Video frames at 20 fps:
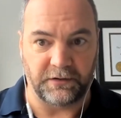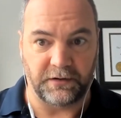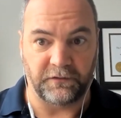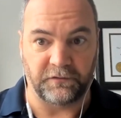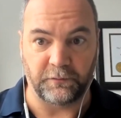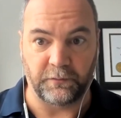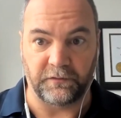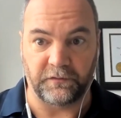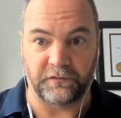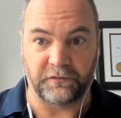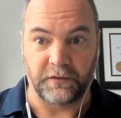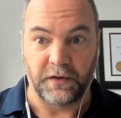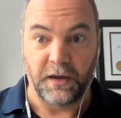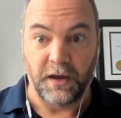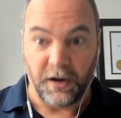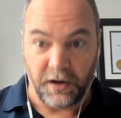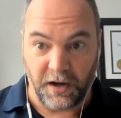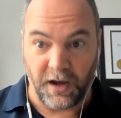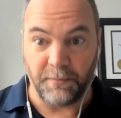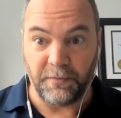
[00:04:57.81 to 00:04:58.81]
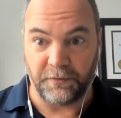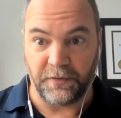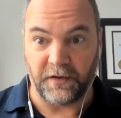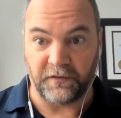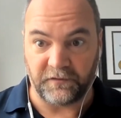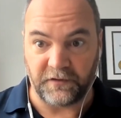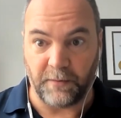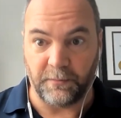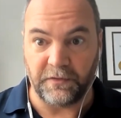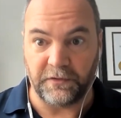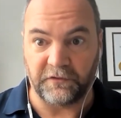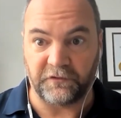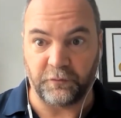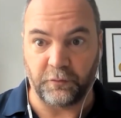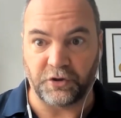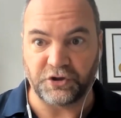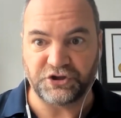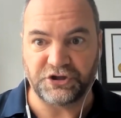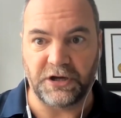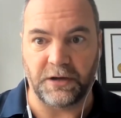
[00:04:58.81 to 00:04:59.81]
So it's come with us to
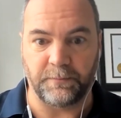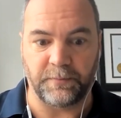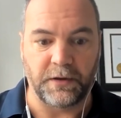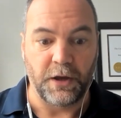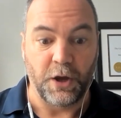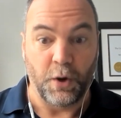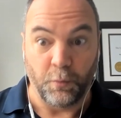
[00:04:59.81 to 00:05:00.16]
our ship.